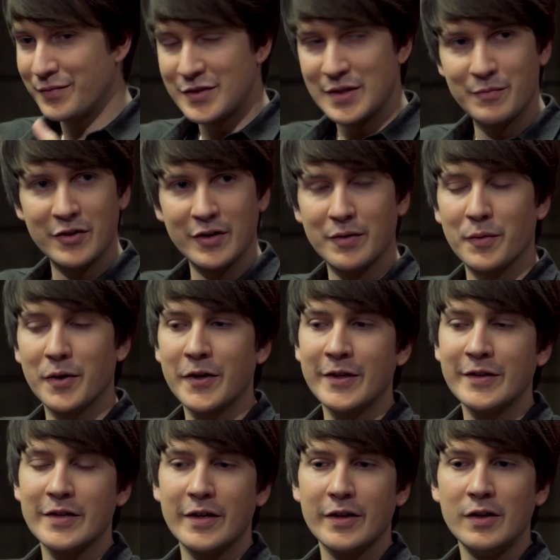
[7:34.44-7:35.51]
temporary
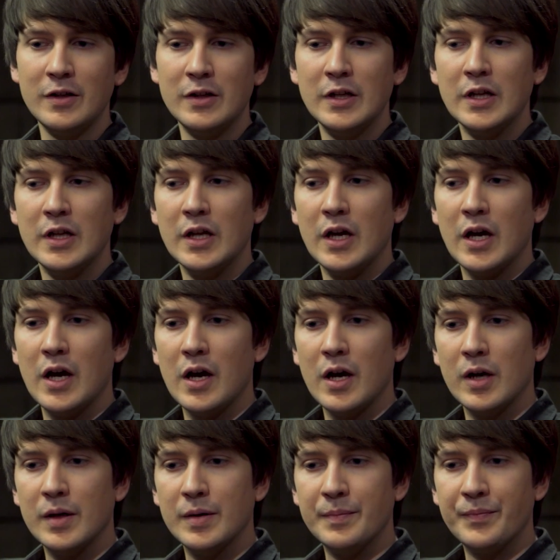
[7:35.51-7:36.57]
working title.
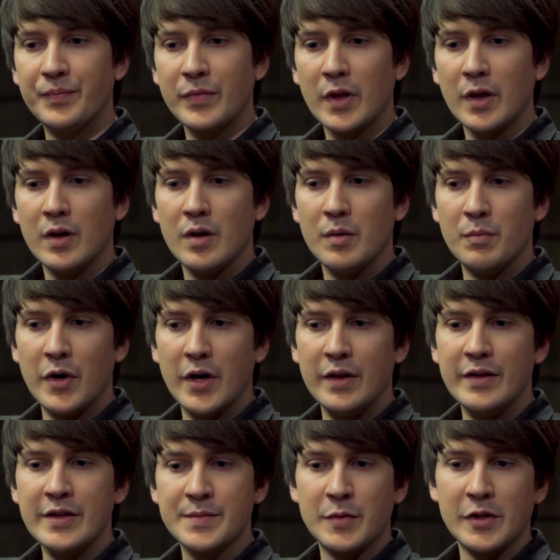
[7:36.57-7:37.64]

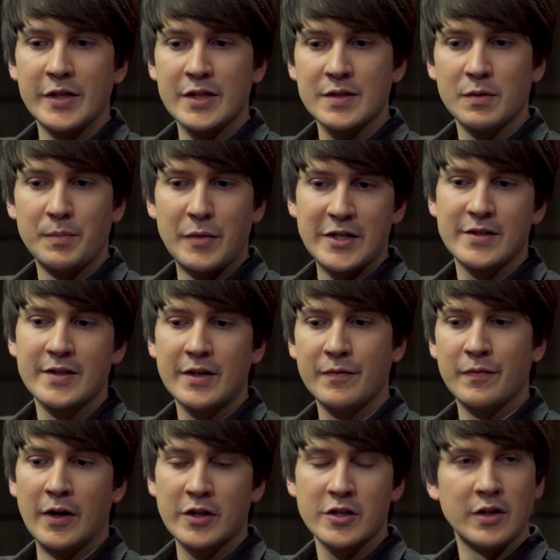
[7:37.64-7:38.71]
But these buildings will basically
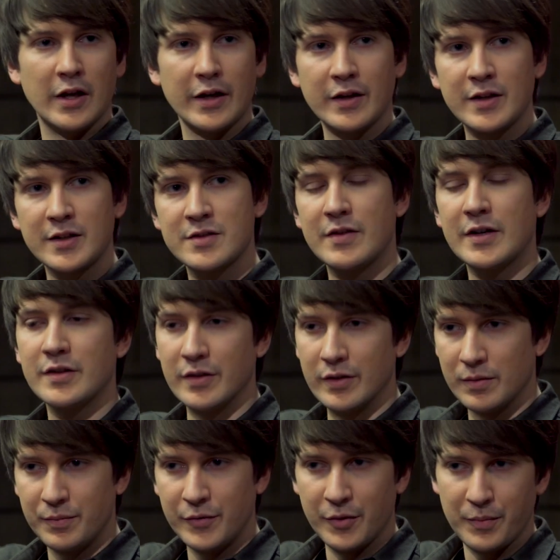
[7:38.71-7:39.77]
function like an extractor.
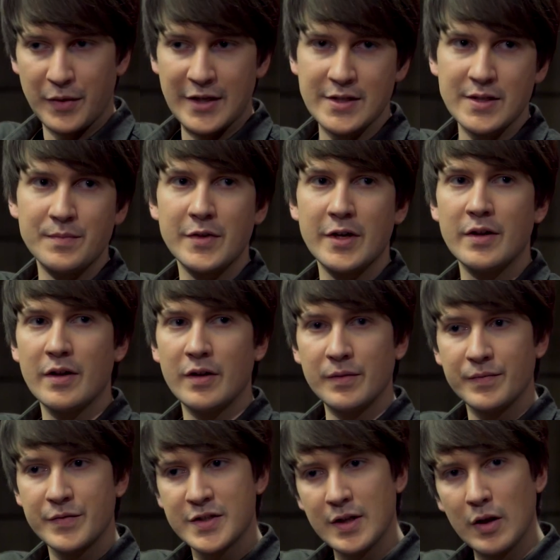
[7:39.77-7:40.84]
You'll place them there,
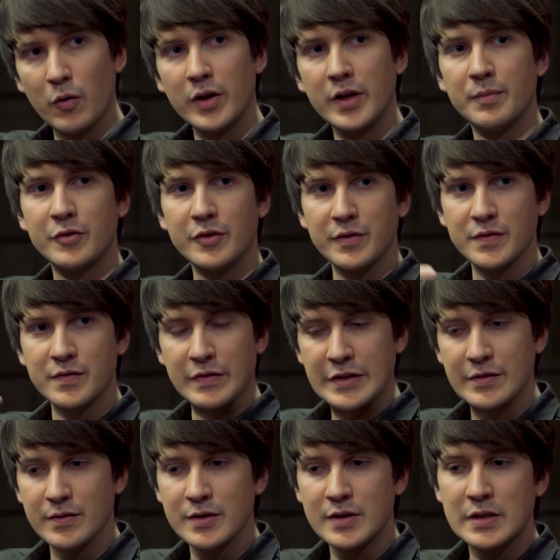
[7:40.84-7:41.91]
they'll slowly produce
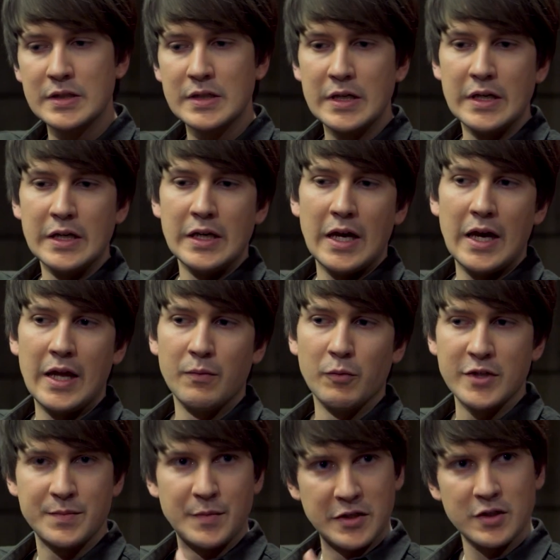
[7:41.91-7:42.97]
resources. And
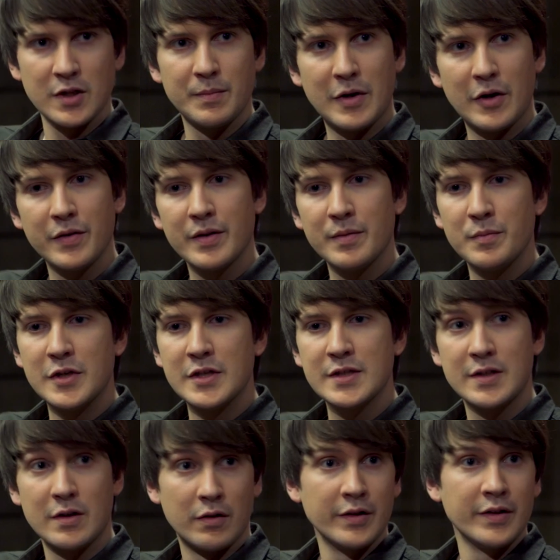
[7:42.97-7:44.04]
what's special about them
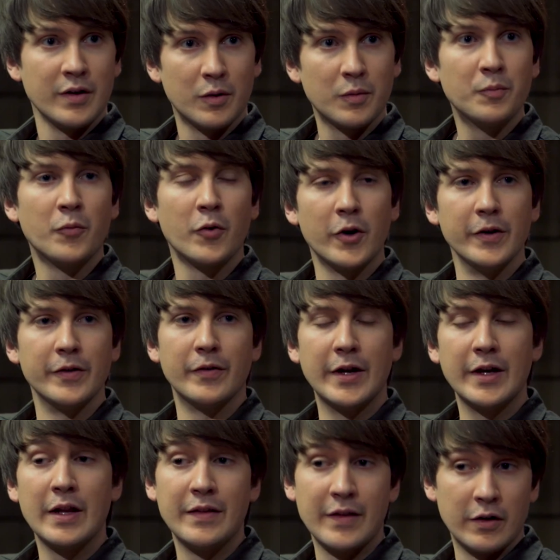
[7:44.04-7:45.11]
is they're in the open world,
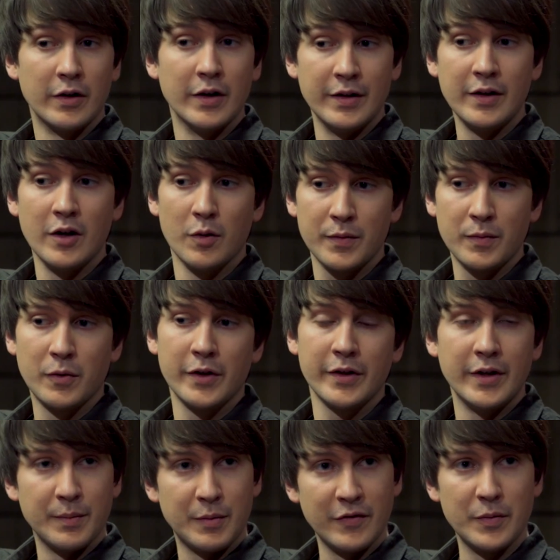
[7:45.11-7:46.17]
right? And they're in the open world
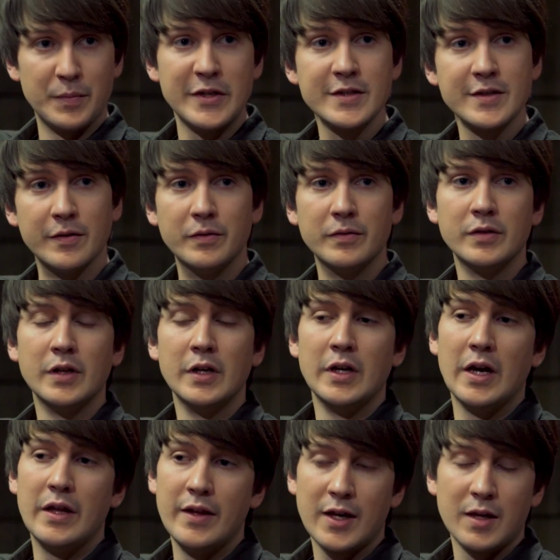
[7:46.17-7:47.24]
in a PvP zone,
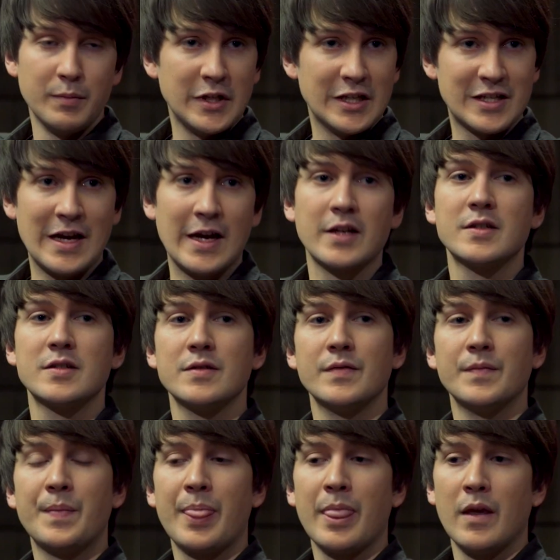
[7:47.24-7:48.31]
and they can be attacked.
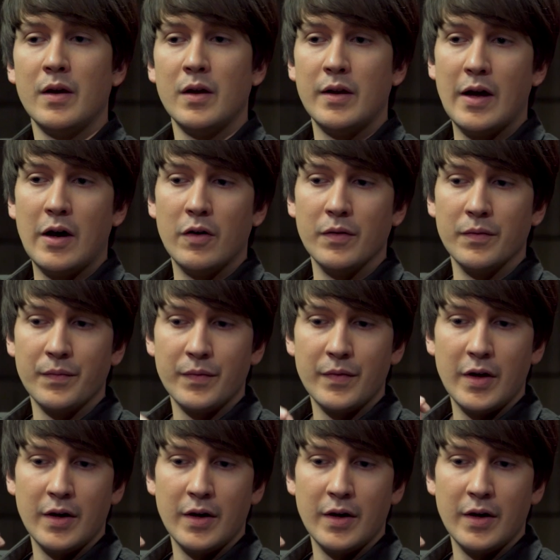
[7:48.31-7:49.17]
Now,